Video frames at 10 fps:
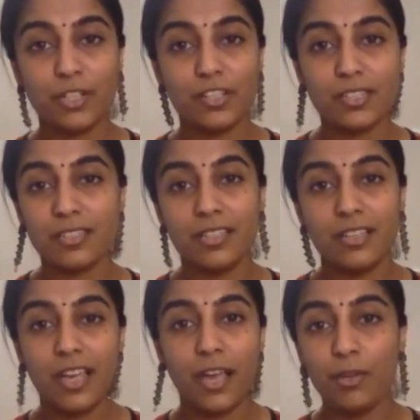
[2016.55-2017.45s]
because
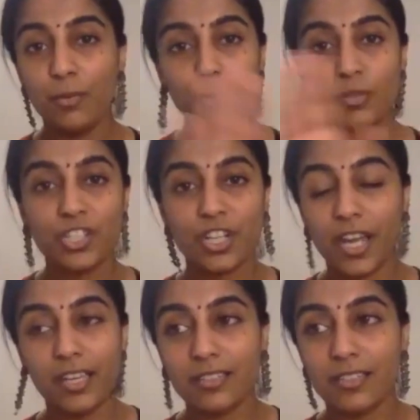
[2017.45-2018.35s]
everyone was
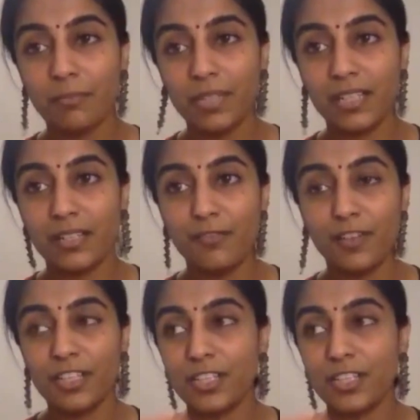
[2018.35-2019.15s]
trying something different.